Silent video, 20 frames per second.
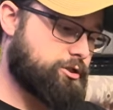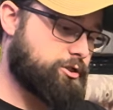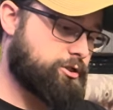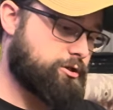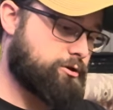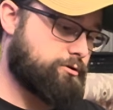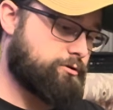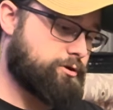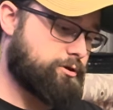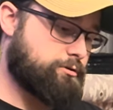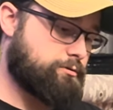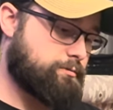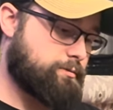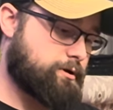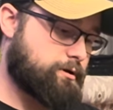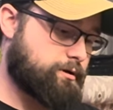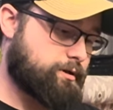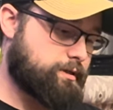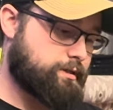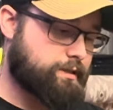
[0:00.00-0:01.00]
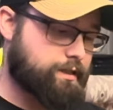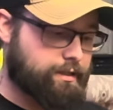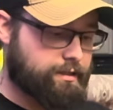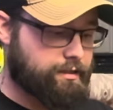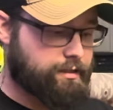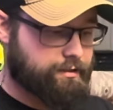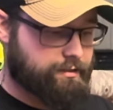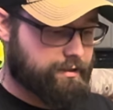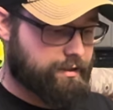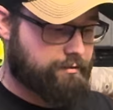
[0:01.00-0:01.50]
show you. I'm not going to tighten
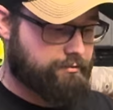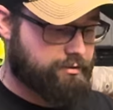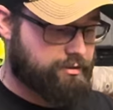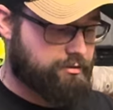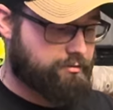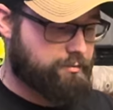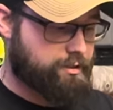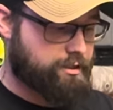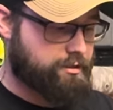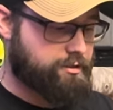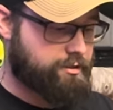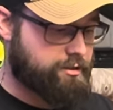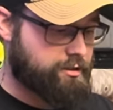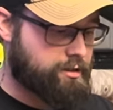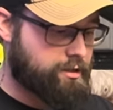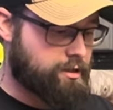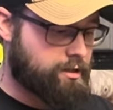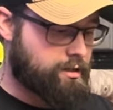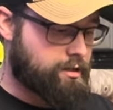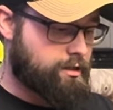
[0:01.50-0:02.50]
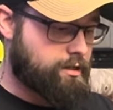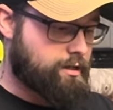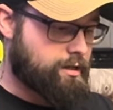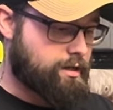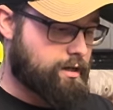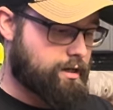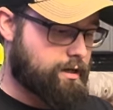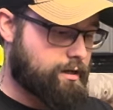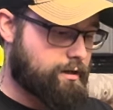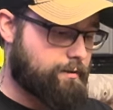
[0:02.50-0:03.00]
it down too much.
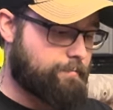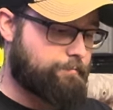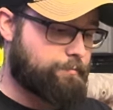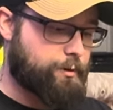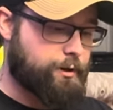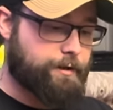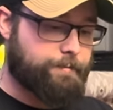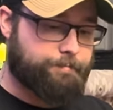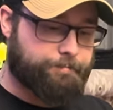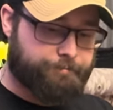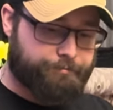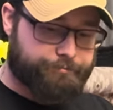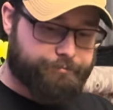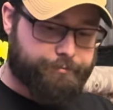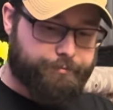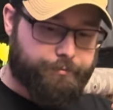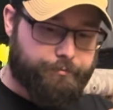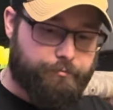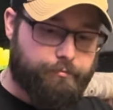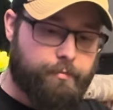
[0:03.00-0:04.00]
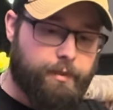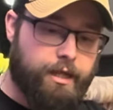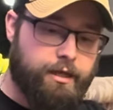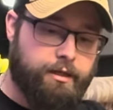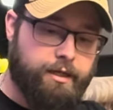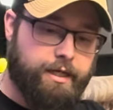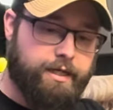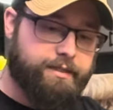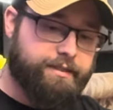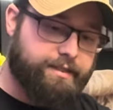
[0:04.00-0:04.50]
But
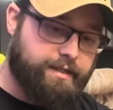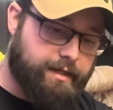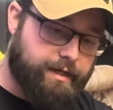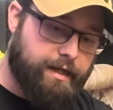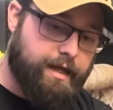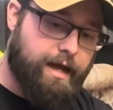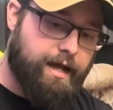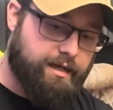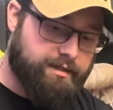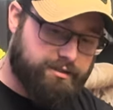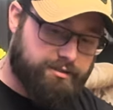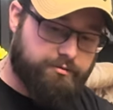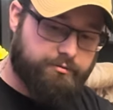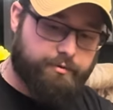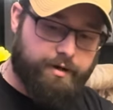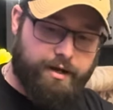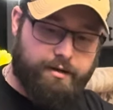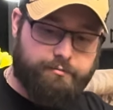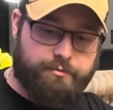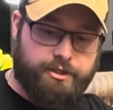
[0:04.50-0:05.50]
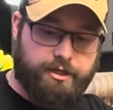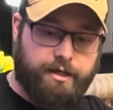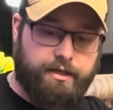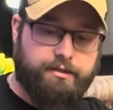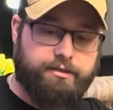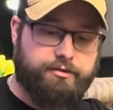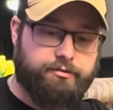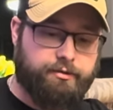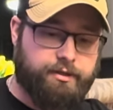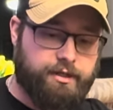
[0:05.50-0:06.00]
like I said, it has the ramjet,
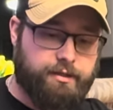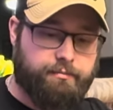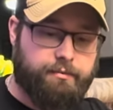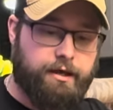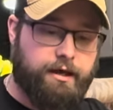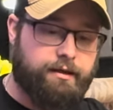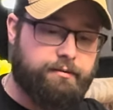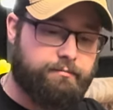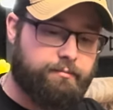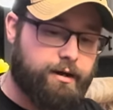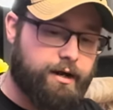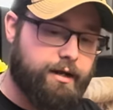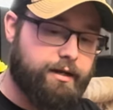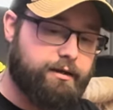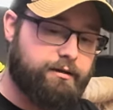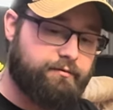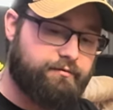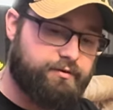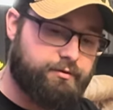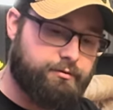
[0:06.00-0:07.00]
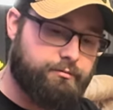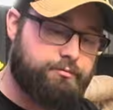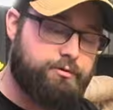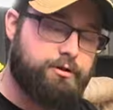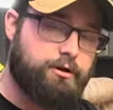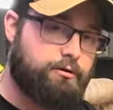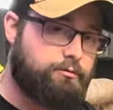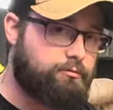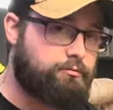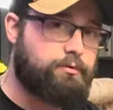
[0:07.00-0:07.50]
so keep that in mind. If you
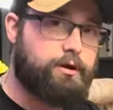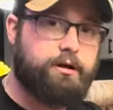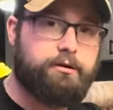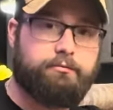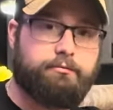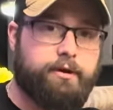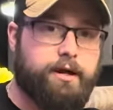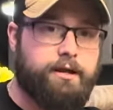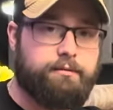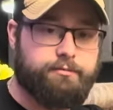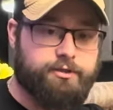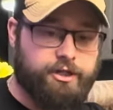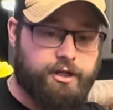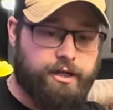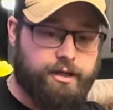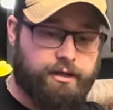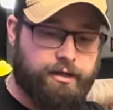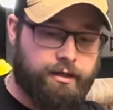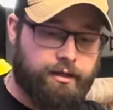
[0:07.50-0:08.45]
don't run a ramjet,